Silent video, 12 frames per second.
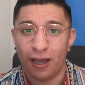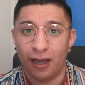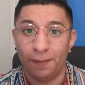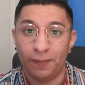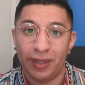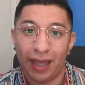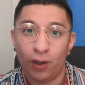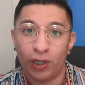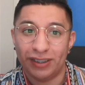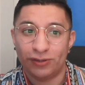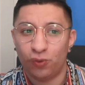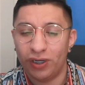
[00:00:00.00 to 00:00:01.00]
that
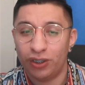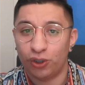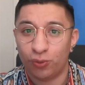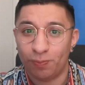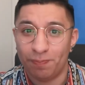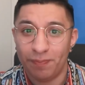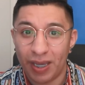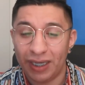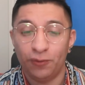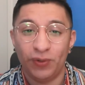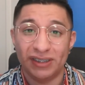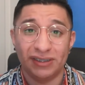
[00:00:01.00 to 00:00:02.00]
is one of the
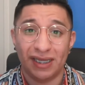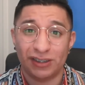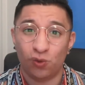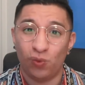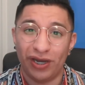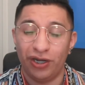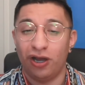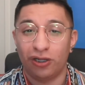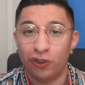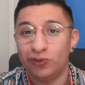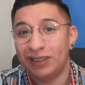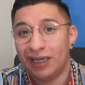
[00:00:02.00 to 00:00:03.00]
main reasons as to why you're not
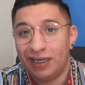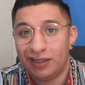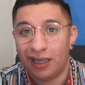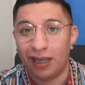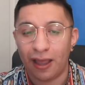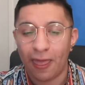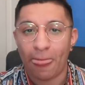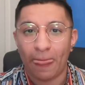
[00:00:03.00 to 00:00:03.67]
closing anything.